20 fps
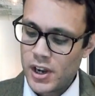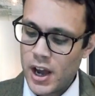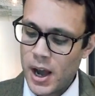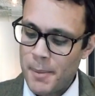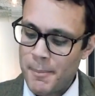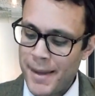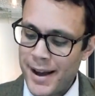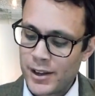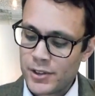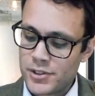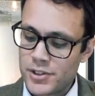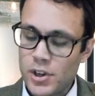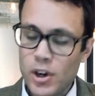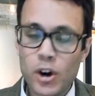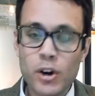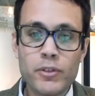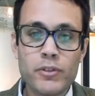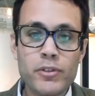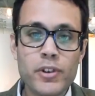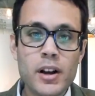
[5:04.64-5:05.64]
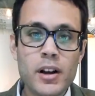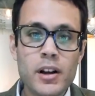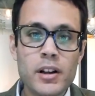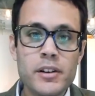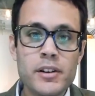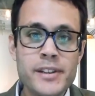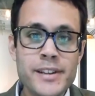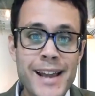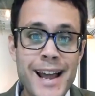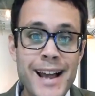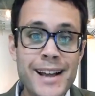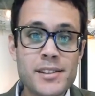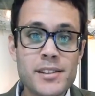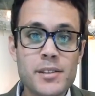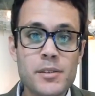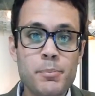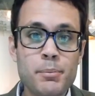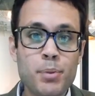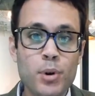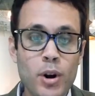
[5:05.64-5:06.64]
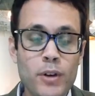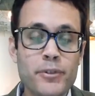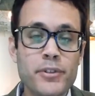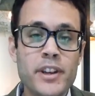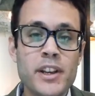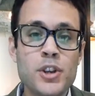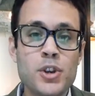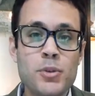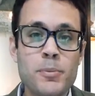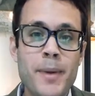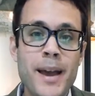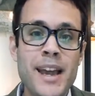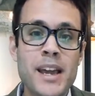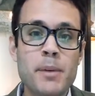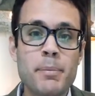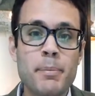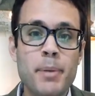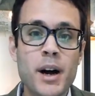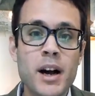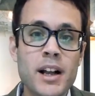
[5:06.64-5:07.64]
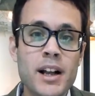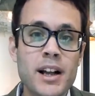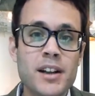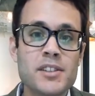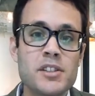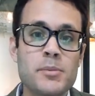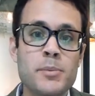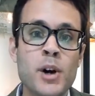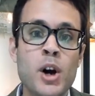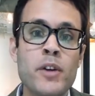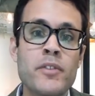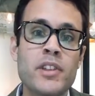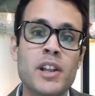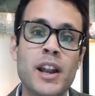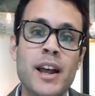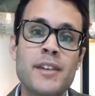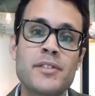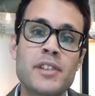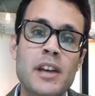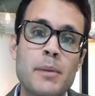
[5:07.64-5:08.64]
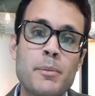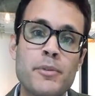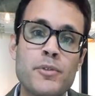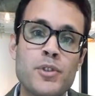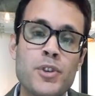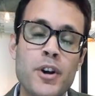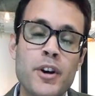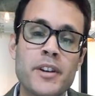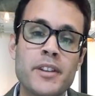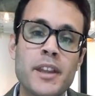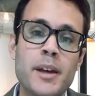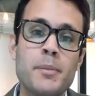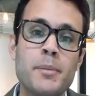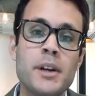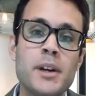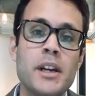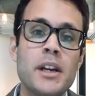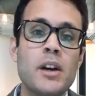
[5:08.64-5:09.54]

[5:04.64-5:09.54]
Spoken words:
amount of net profit you make per customer over the lifetime of you knowing them,